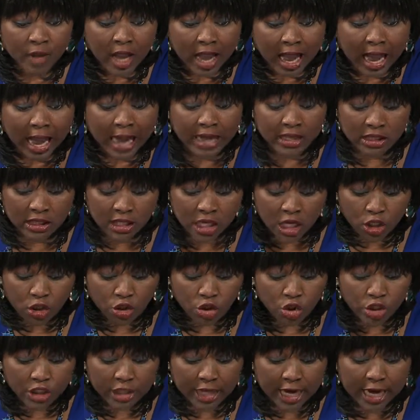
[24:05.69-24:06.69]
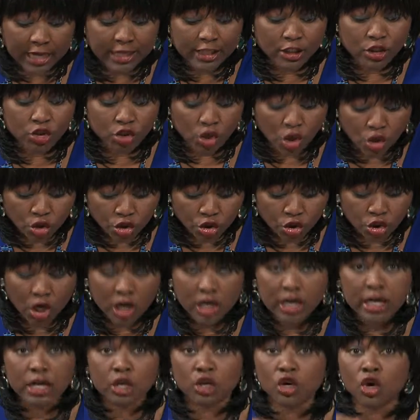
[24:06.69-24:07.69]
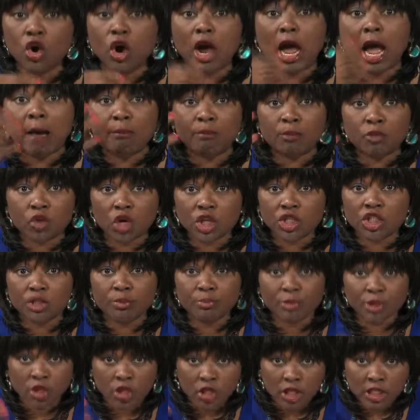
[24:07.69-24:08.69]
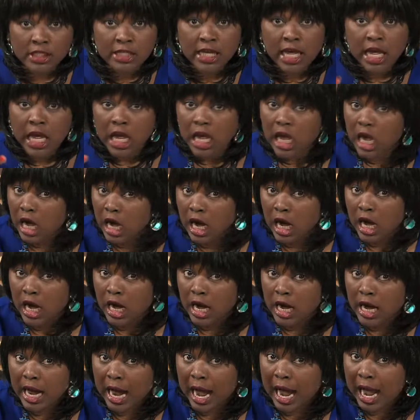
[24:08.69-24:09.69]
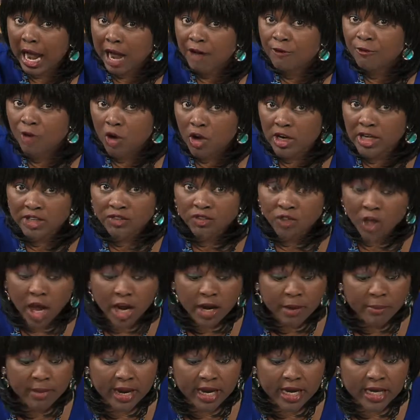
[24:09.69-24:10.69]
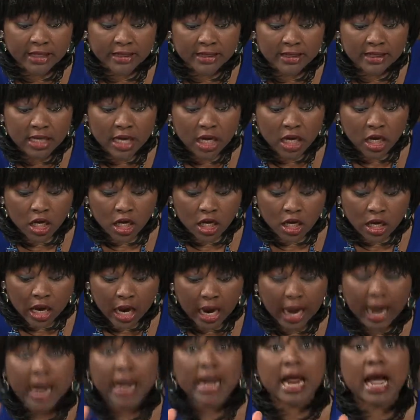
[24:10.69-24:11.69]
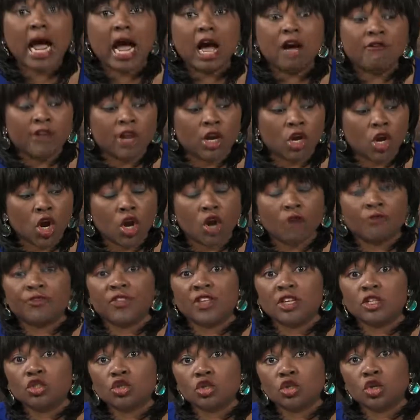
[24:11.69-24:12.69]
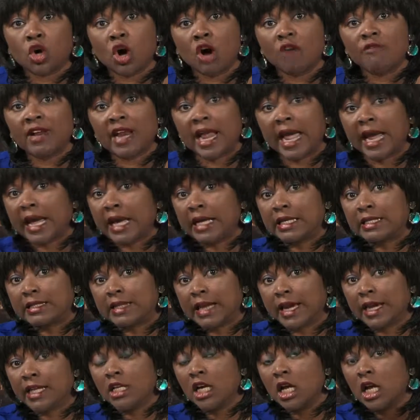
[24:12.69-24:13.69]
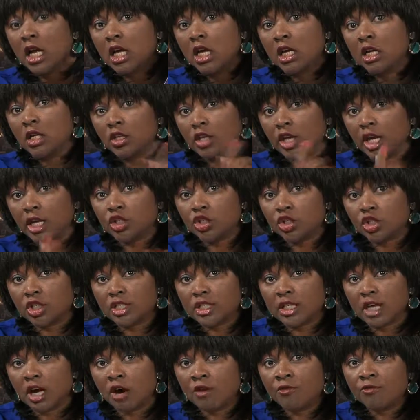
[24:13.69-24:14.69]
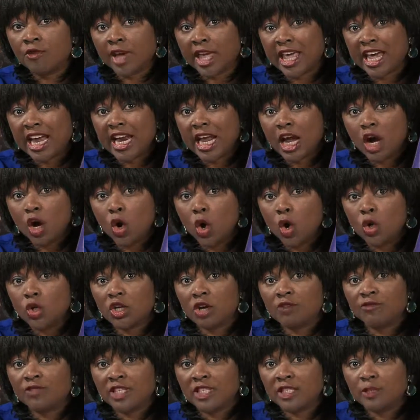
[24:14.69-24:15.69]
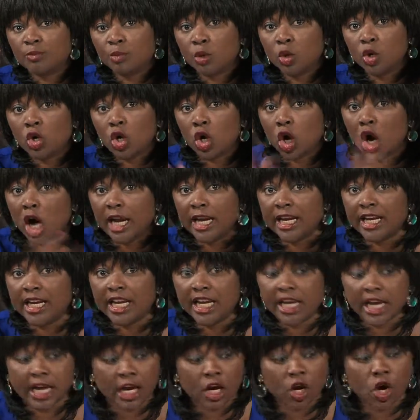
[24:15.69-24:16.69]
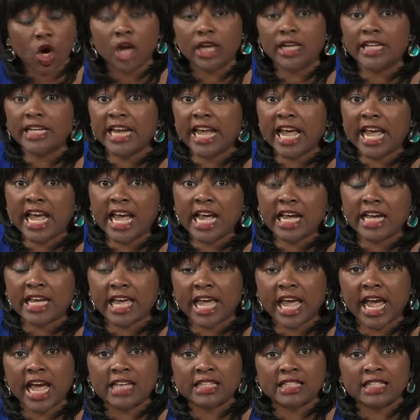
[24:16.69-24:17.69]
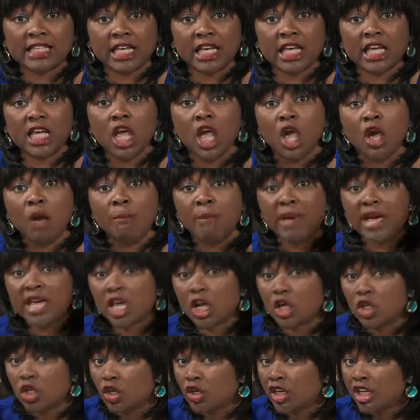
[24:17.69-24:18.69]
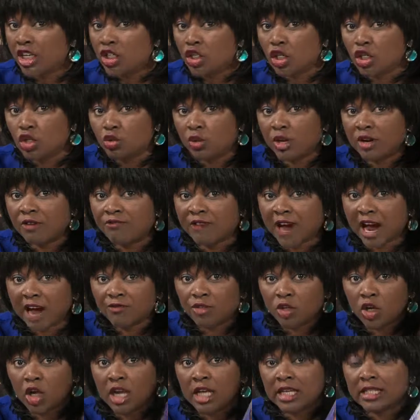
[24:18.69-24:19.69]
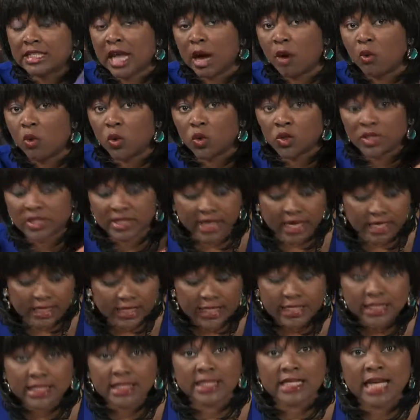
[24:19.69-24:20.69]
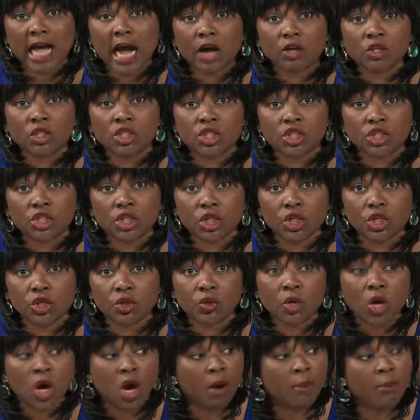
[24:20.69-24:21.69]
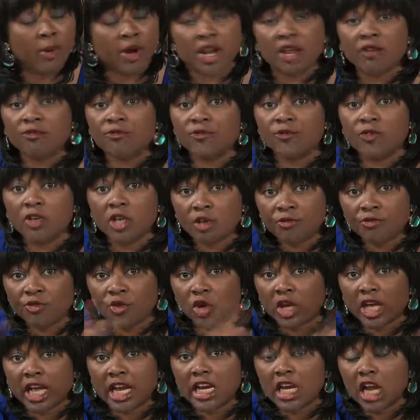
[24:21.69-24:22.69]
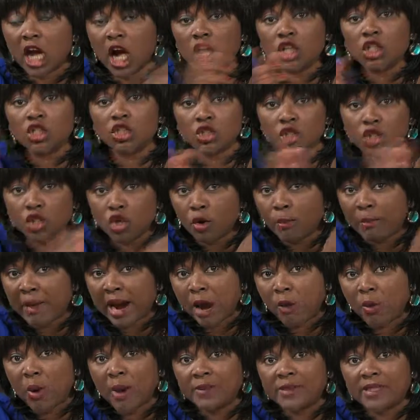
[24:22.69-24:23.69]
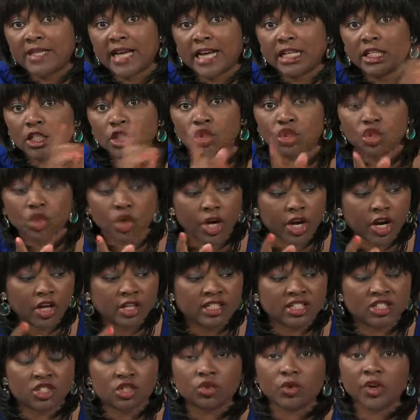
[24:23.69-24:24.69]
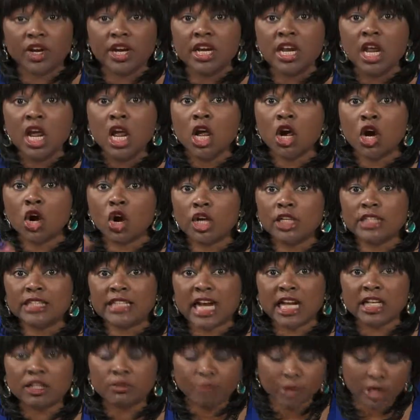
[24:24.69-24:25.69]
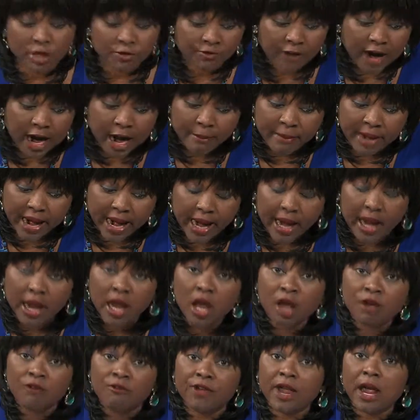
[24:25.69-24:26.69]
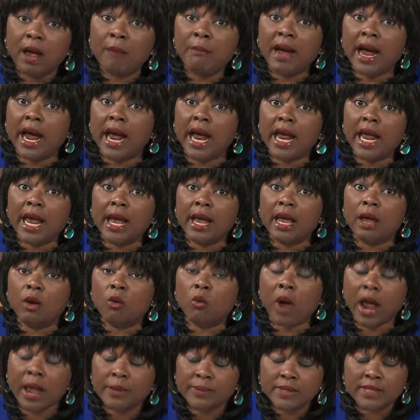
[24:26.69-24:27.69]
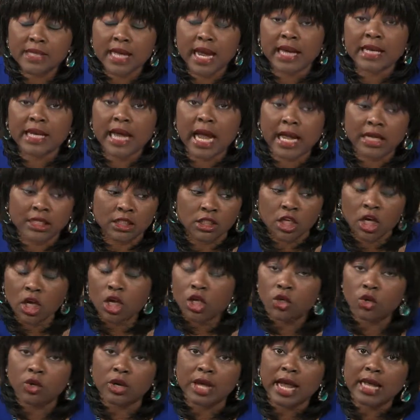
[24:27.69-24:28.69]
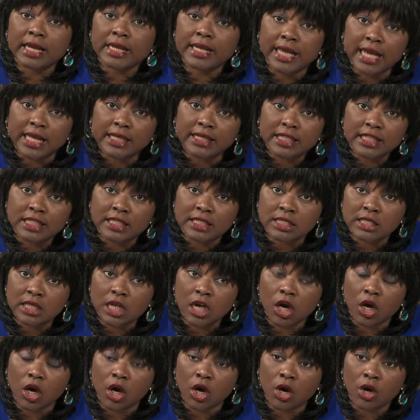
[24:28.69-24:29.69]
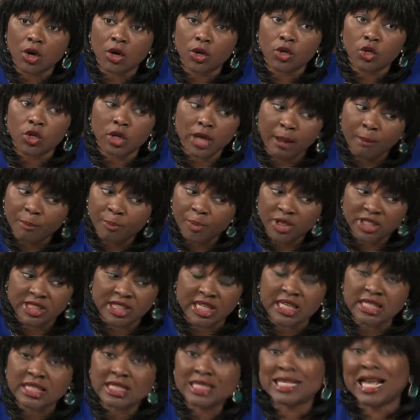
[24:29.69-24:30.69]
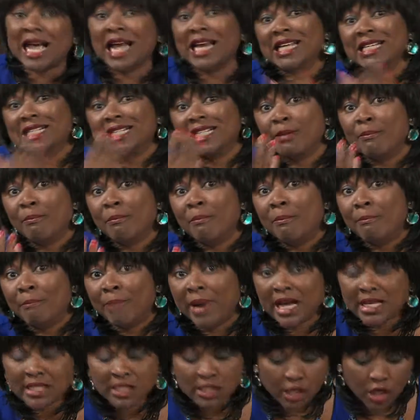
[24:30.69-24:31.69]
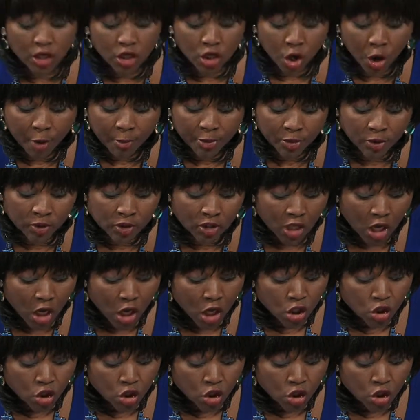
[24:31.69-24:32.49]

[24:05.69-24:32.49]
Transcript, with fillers: And today, the solution, you know, I'm rushing because uh, uh I have only 30 minutes and I have a lot of things to cover, like I said get yourself, get a hold of this book. Call in here, call in KSCE, make your donation $25 and we will send this out to you. But if, if you cannot, you know, my website is showing on the screen. Contact me via my, via my website and you can get this, uh, you can purchase this and it's in Barnes and Nobles.